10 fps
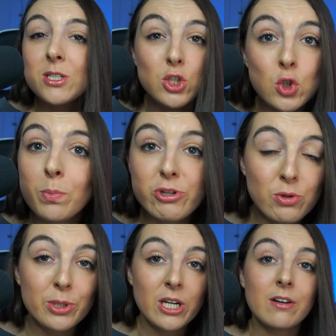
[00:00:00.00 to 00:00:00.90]
be super,
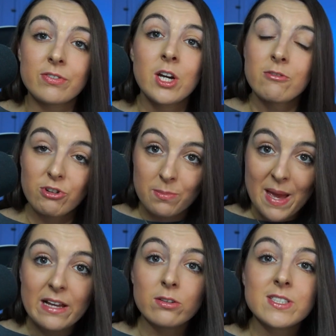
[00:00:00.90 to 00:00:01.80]
super tough for the
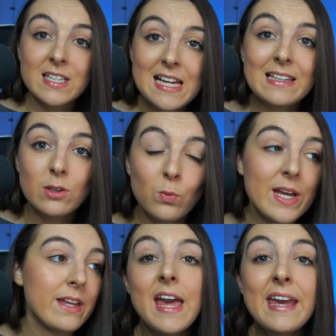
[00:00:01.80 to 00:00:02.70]
Bengals to get the
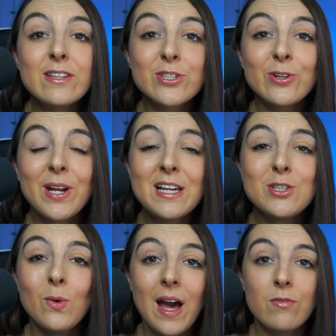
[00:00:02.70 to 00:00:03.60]
win. A concern I
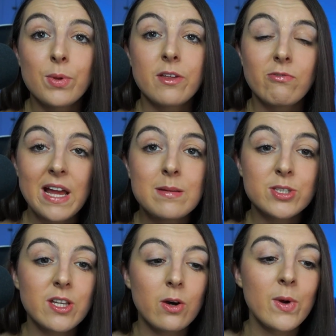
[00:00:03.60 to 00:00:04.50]
do have with the
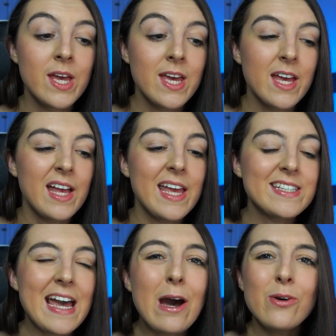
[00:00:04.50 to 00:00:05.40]
Rams, though,
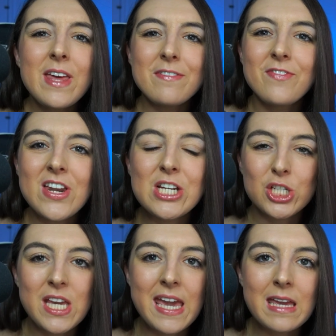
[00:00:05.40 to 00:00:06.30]
is how they
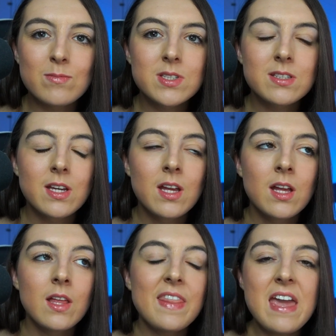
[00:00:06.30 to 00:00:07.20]
finish games.
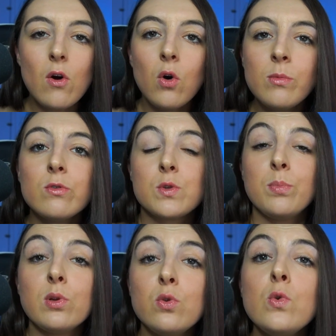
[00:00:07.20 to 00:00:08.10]
They almost
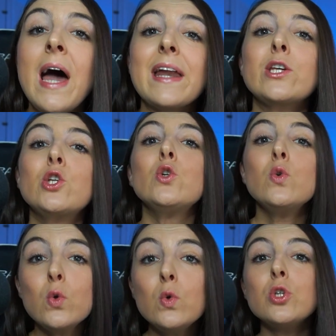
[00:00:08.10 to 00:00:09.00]
blew that
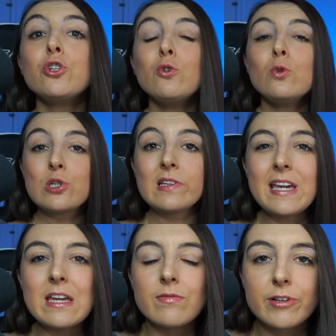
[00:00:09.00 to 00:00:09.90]
huge, huge
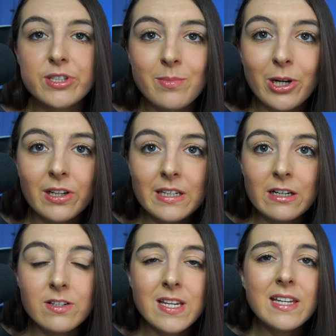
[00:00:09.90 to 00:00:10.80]
lead versus the
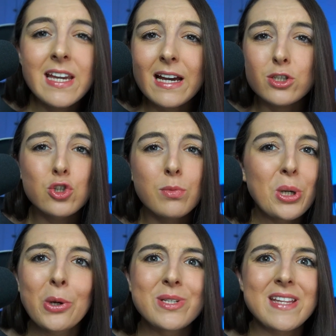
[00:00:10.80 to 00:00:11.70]
Buccaneers. And yes, Joe
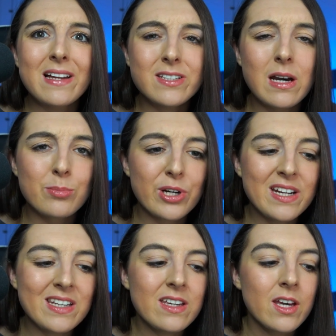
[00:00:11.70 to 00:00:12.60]
Burrow is not Tom
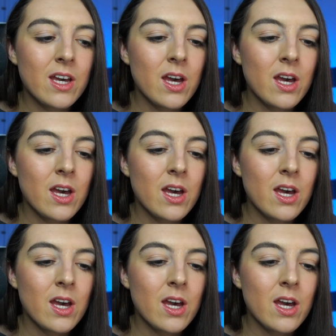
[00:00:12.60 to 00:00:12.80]
Brady.